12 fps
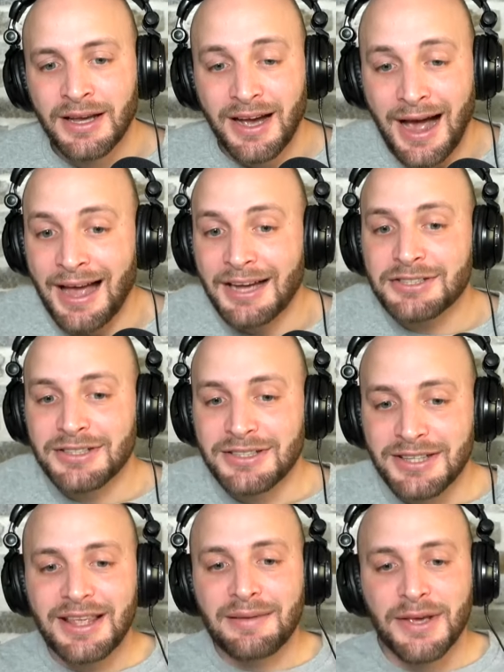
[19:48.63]
I actually
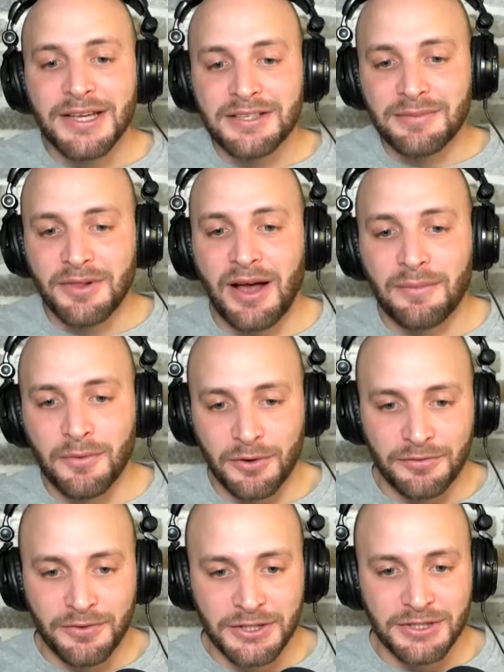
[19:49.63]
think that makes him a lot more
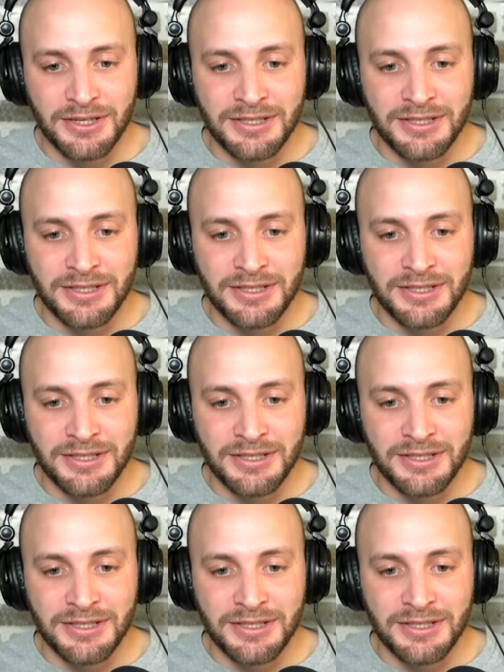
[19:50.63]
efficient,